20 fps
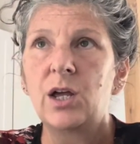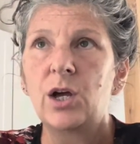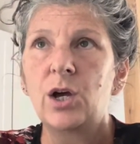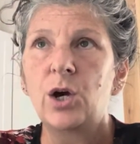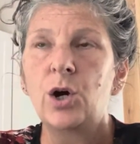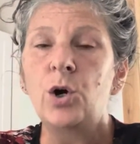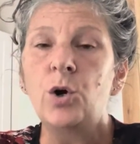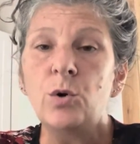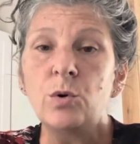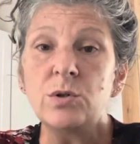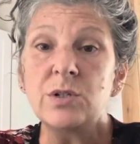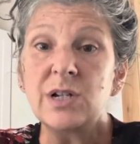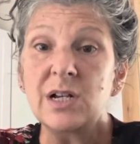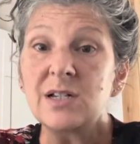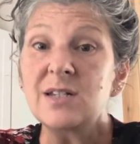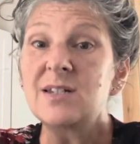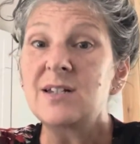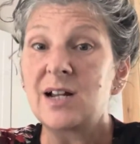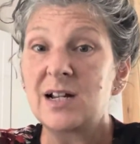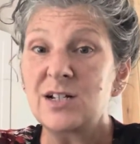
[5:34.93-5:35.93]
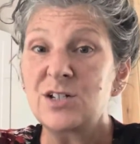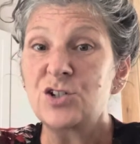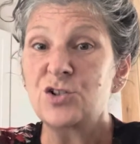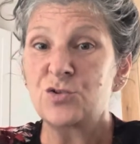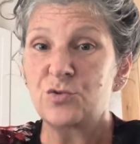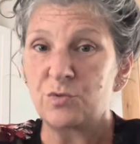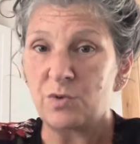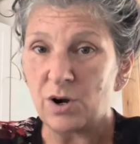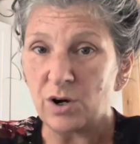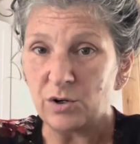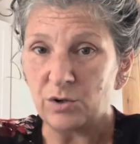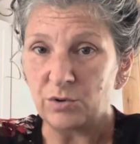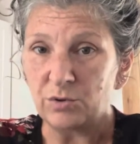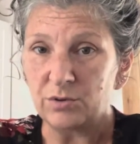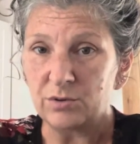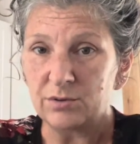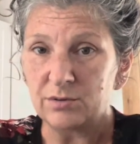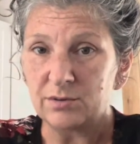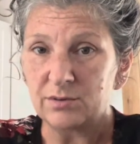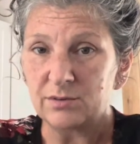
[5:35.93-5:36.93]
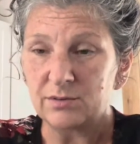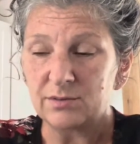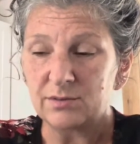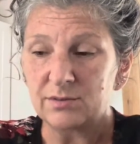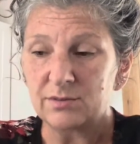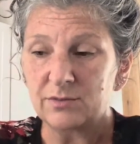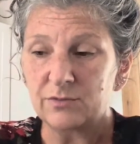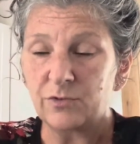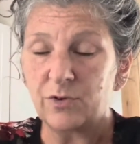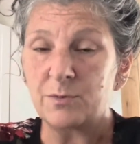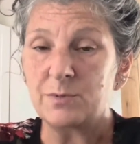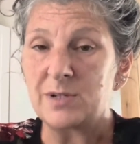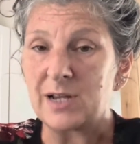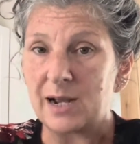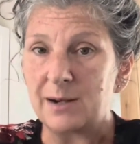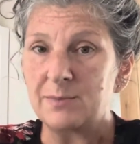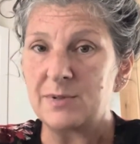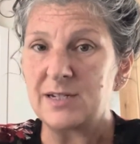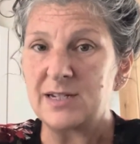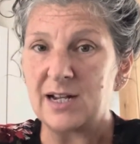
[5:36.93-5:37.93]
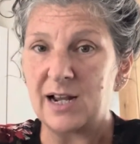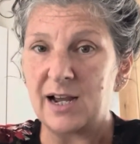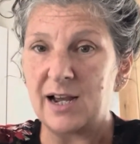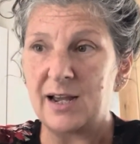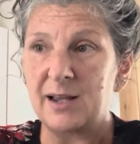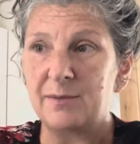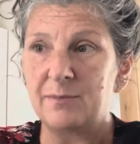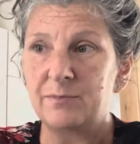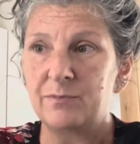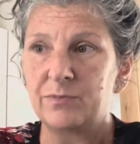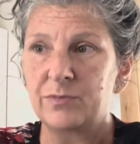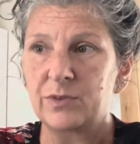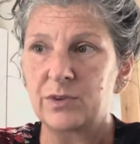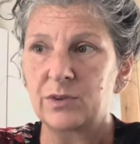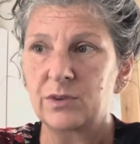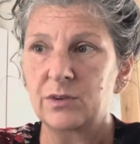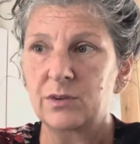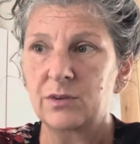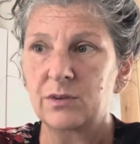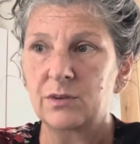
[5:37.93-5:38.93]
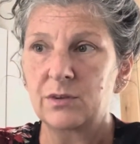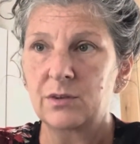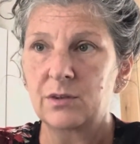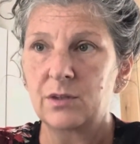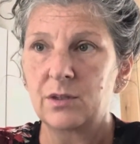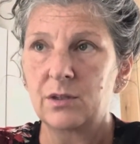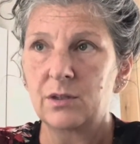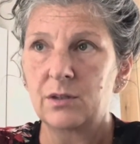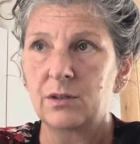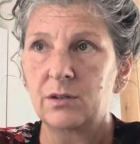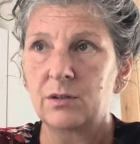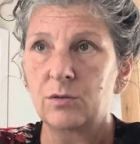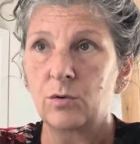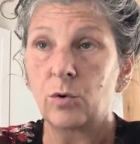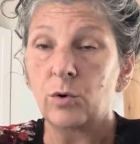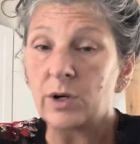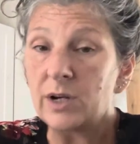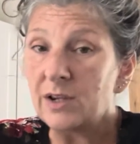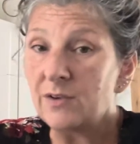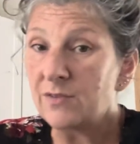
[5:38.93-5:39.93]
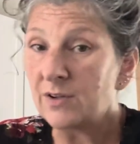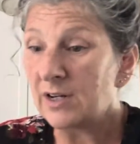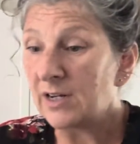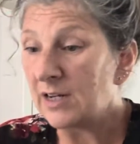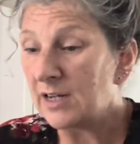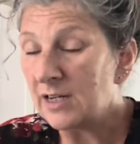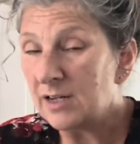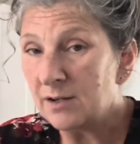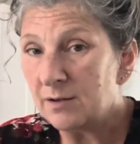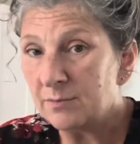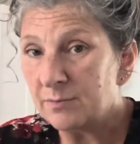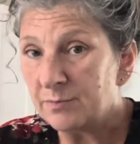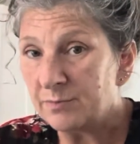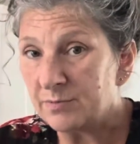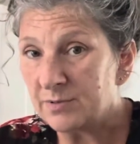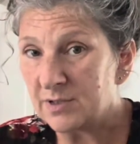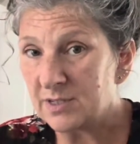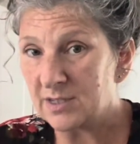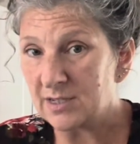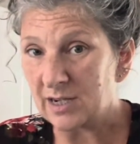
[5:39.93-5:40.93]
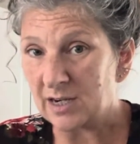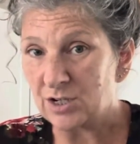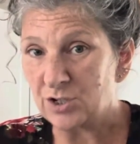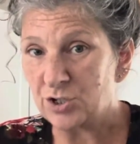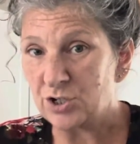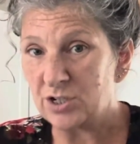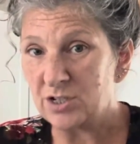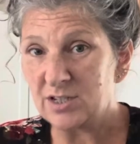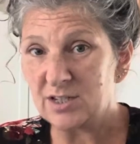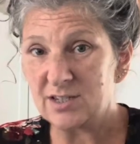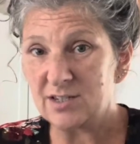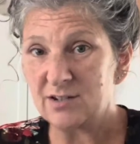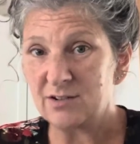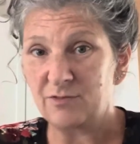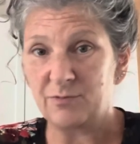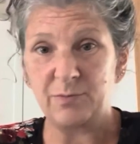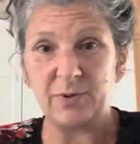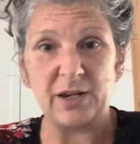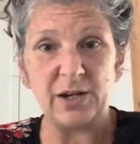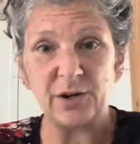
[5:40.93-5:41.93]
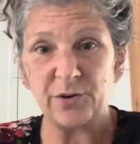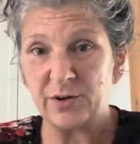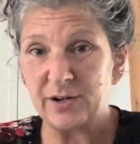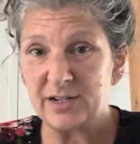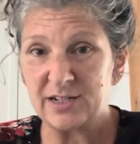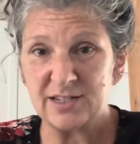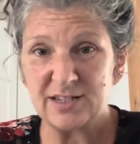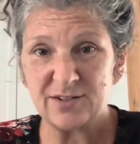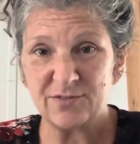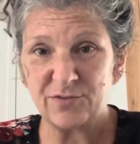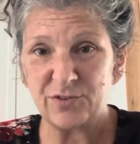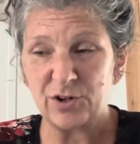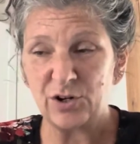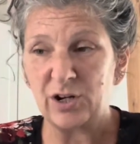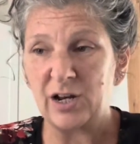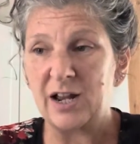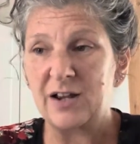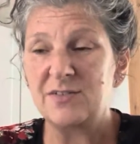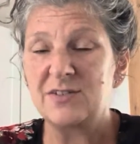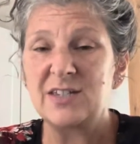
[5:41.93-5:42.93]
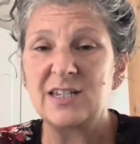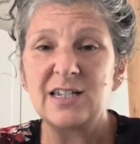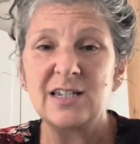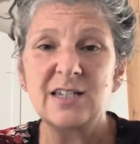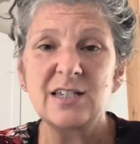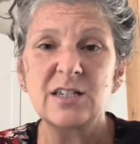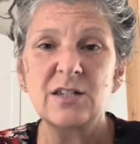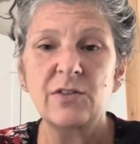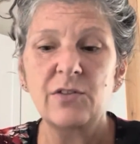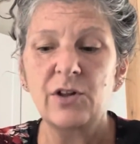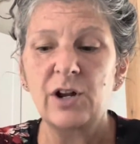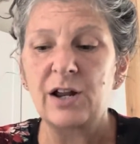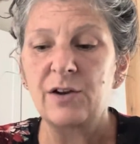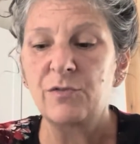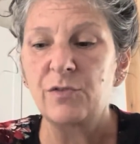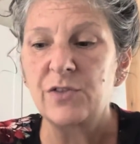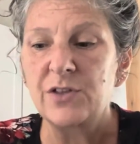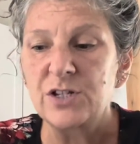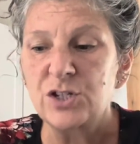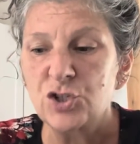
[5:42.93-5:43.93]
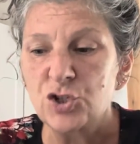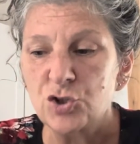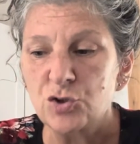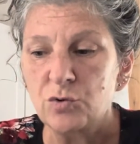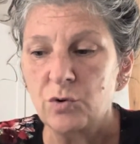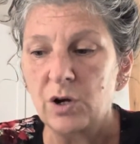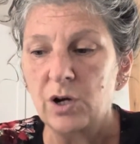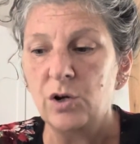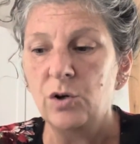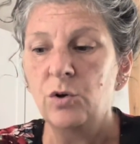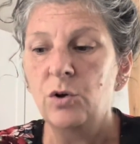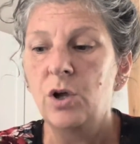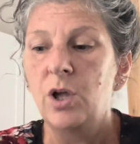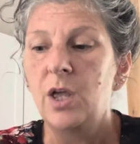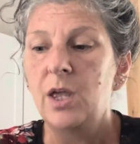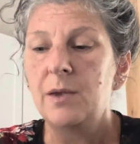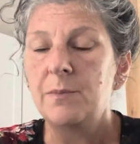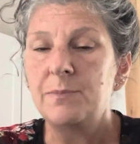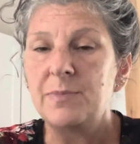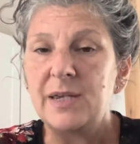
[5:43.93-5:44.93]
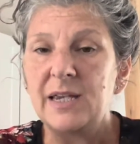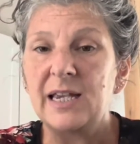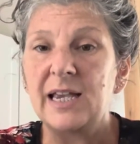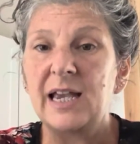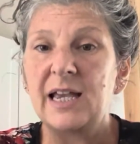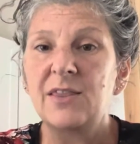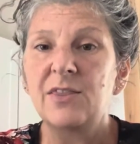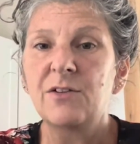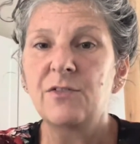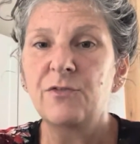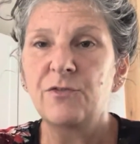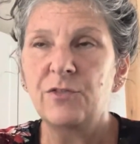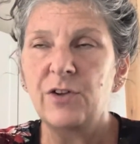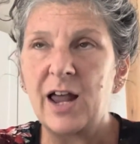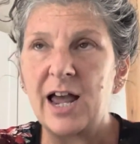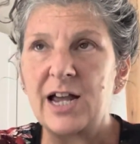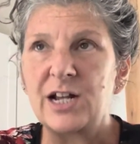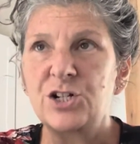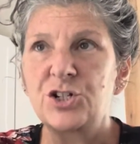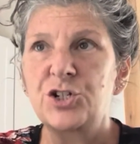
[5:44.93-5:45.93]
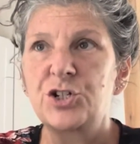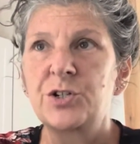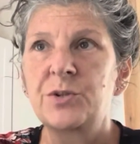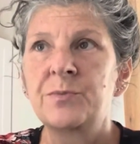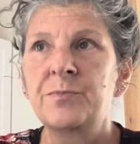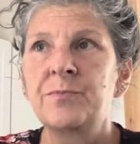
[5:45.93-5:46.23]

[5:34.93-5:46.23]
who does not struggle from time to time, or even in sections, periods of their life, seasons of their life where they struggle being in the flesh?